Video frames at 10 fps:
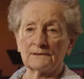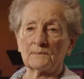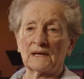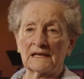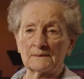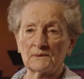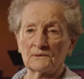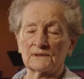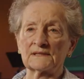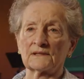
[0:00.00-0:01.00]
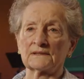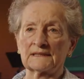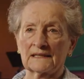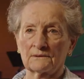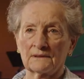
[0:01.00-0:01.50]
When my husband was so
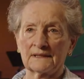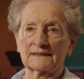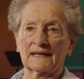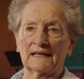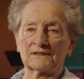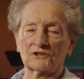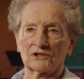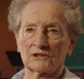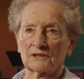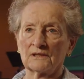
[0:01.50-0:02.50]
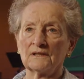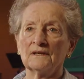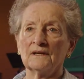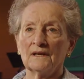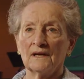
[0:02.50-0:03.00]
sick with his cancer,
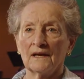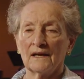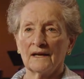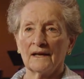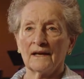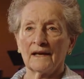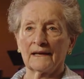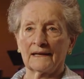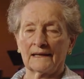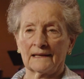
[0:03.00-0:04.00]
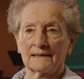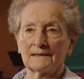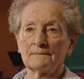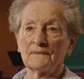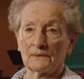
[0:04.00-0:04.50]

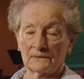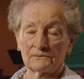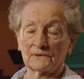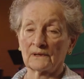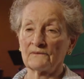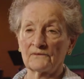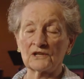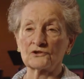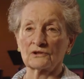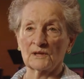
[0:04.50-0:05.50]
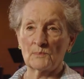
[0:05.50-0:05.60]
and then when it eventually